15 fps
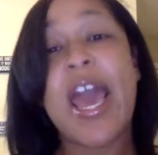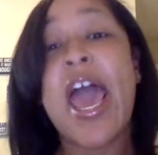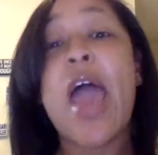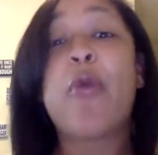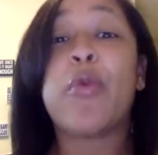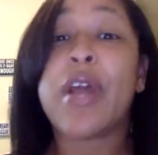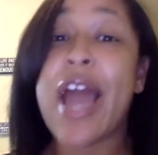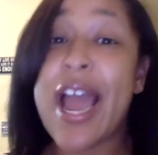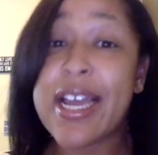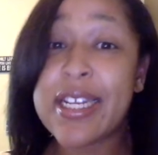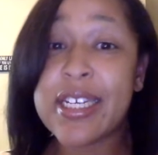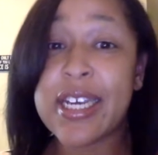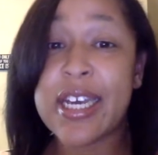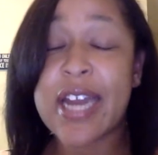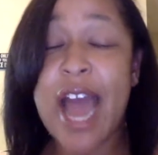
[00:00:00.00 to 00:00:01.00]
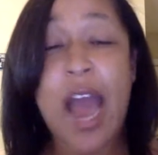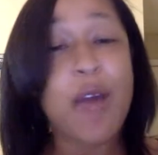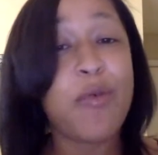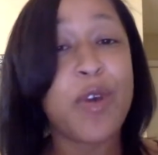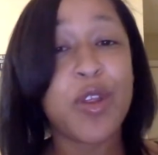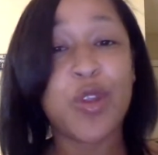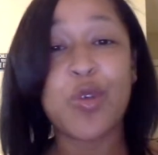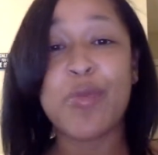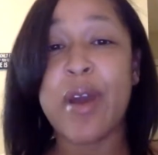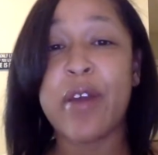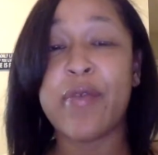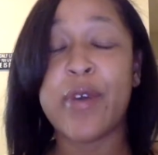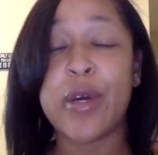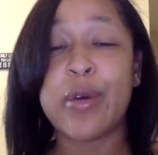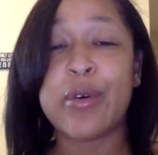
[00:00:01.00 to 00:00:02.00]
And what I did, I went through my
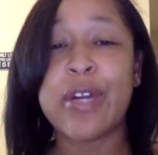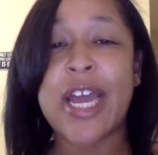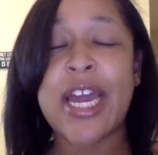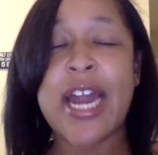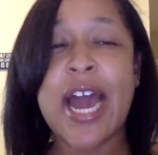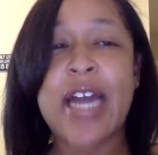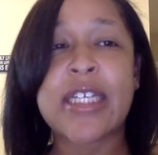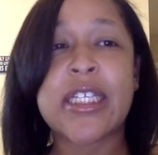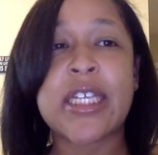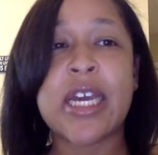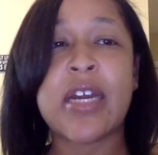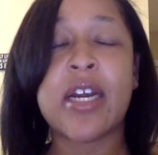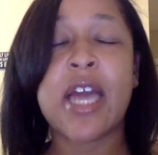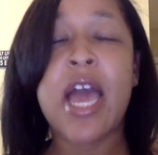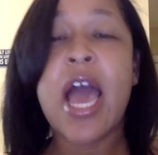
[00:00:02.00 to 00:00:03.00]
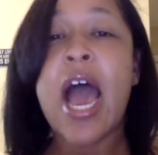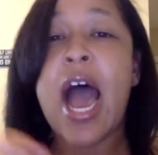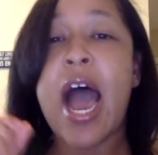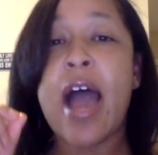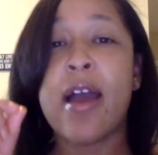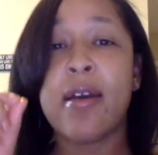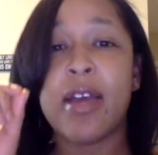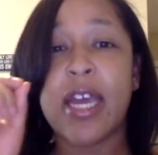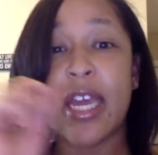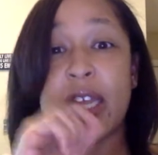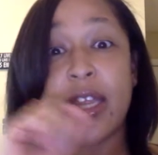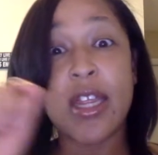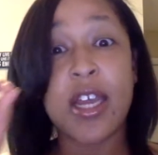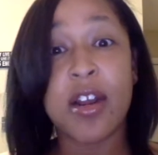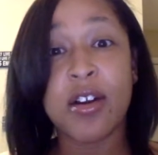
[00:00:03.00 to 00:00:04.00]
phone and I said, I
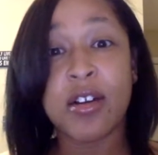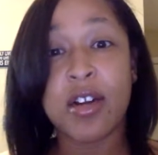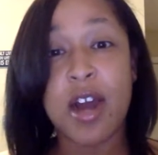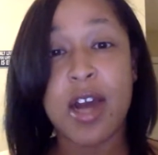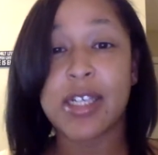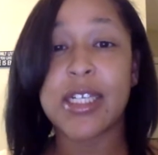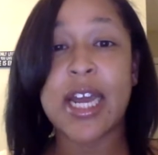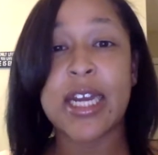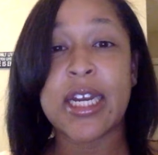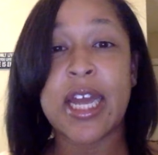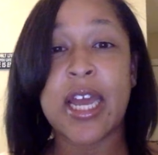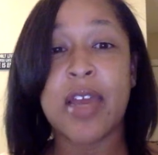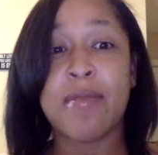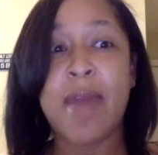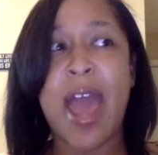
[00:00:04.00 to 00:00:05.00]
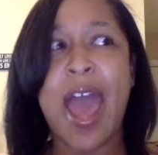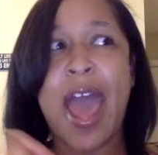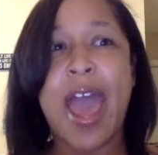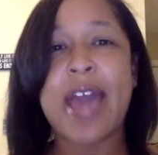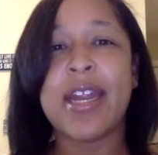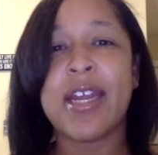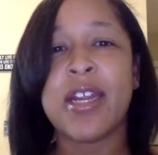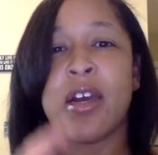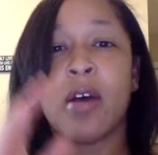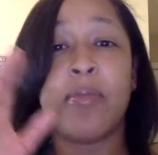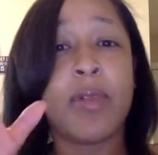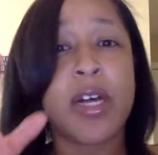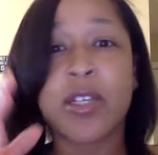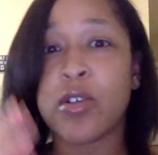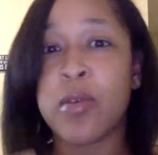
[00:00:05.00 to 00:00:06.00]
in their contact name added a
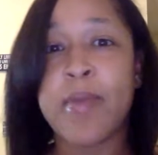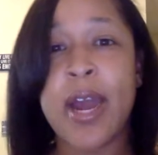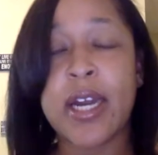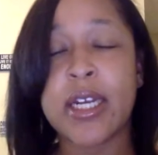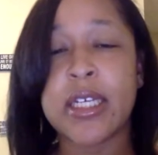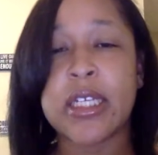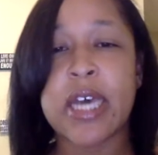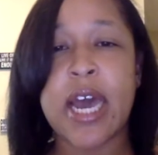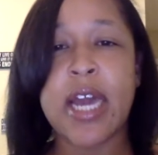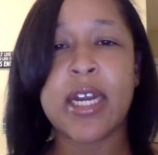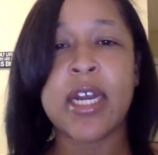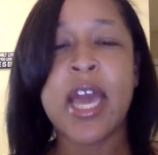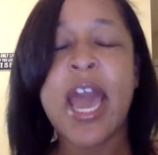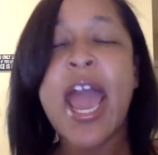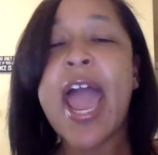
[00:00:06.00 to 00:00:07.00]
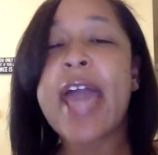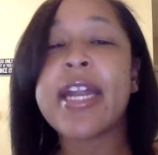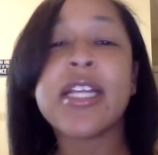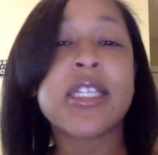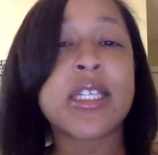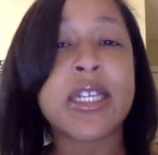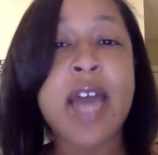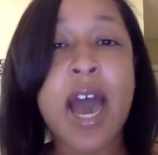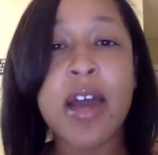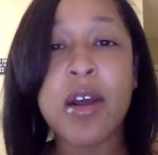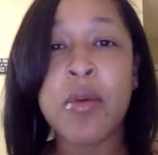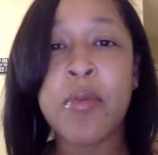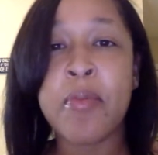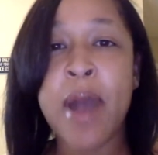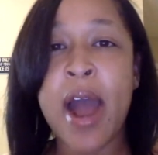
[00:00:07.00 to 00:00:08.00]
plus or minus sign. And it's not
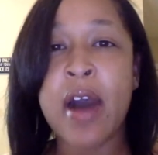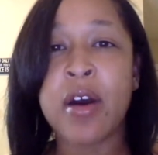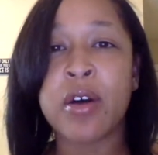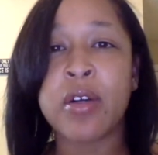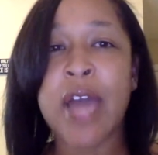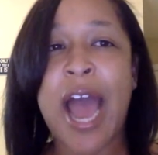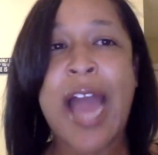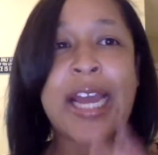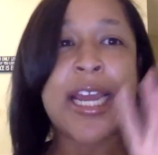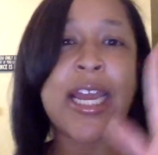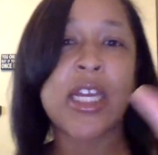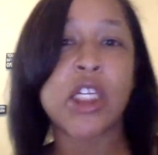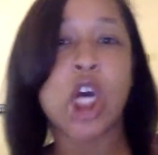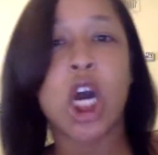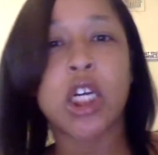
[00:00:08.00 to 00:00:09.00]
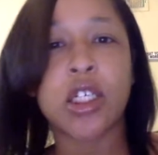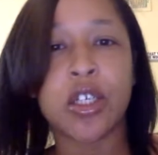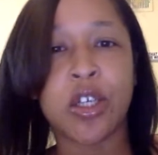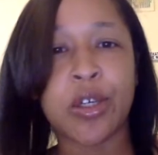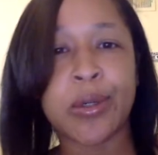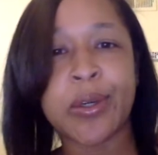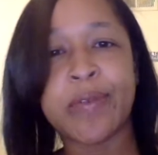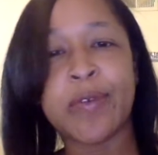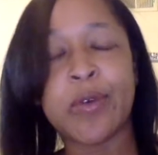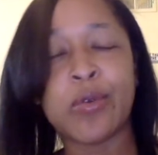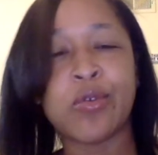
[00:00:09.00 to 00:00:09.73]
about, I can't talk to you if you